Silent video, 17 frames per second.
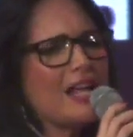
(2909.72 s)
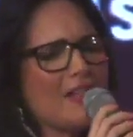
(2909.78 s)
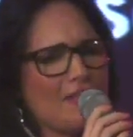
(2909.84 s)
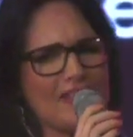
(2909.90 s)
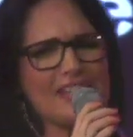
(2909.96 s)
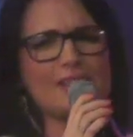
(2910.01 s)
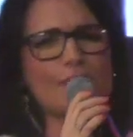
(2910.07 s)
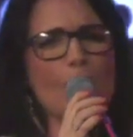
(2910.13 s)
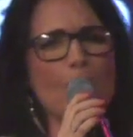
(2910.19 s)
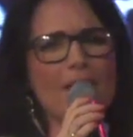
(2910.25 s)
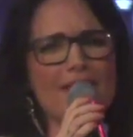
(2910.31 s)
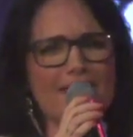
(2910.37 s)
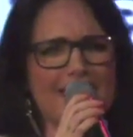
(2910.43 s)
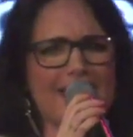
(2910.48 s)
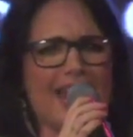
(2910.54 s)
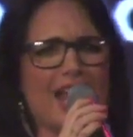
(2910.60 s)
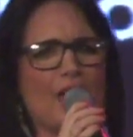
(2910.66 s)
This will be
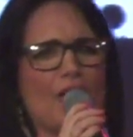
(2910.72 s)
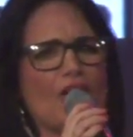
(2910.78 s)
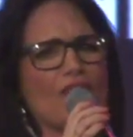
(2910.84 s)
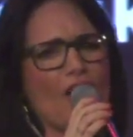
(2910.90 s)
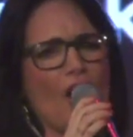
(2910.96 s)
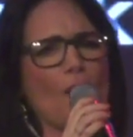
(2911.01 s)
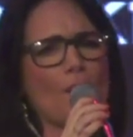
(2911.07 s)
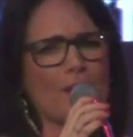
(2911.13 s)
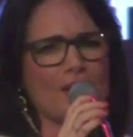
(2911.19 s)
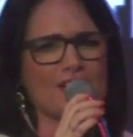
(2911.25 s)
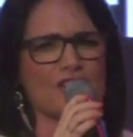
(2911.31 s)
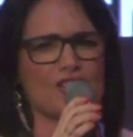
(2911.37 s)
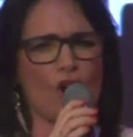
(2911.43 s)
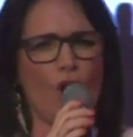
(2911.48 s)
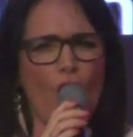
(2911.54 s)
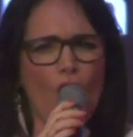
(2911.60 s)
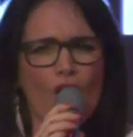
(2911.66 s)
the year of open
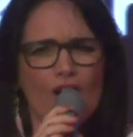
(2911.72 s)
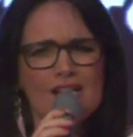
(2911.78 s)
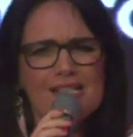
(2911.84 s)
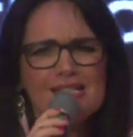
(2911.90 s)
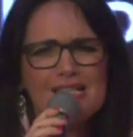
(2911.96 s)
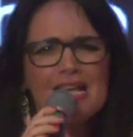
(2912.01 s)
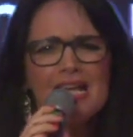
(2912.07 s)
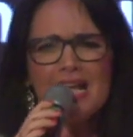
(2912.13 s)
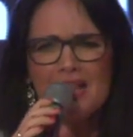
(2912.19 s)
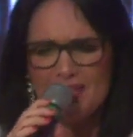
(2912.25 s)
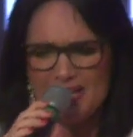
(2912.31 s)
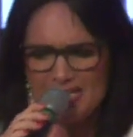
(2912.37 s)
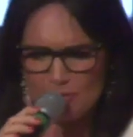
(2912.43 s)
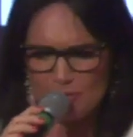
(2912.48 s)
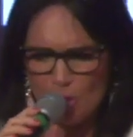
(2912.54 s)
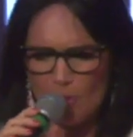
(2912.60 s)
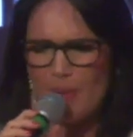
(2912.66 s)
doors. This
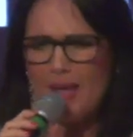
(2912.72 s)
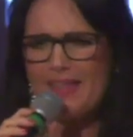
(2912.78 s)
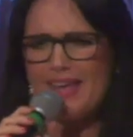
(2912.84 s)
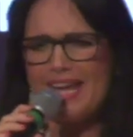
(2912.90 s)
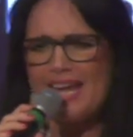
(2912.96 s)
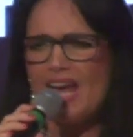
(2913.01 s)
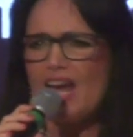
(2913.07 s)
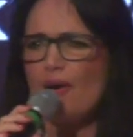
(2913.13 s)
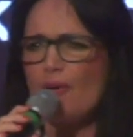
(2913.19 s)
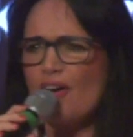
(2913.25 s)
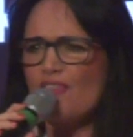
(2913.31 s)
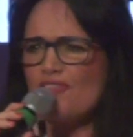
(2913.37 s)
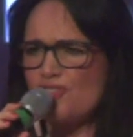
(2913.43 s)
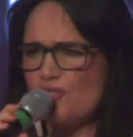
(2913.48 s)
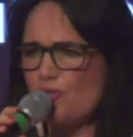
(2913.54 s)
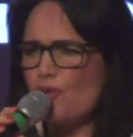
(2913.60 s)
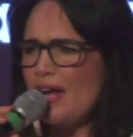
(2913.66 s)
will be the year of
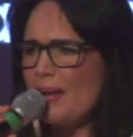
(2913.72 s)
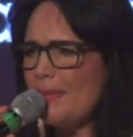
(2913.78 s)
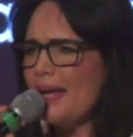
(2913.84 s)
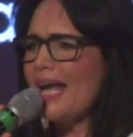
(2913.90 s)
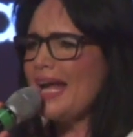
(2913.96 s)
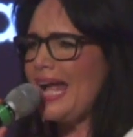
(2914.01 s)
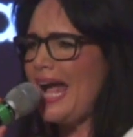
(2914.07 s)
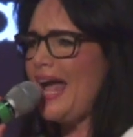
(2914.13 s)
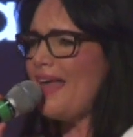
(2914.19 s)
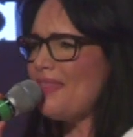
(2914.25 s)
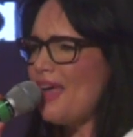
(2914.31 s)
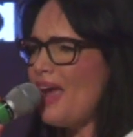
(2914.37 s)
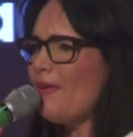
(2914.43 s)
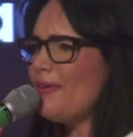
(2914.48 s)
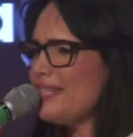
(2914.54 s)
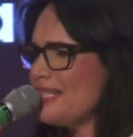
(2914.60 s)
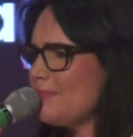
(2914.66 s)
dreaming again.
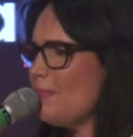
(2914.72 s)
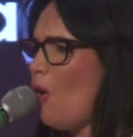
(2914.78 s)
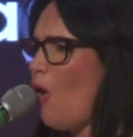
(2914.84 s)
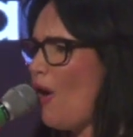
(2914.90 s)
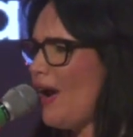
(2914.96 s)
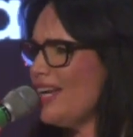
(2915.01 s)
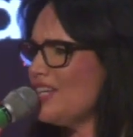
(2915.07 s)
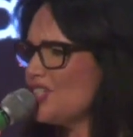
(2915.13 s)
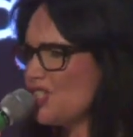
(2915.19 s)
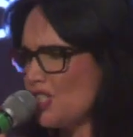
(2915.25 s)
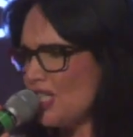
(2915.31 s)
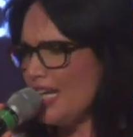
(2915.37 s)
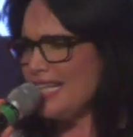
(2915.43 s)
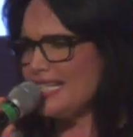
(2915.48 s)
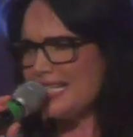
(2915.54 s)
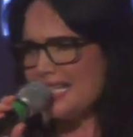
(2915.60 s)
There is more in Jesus'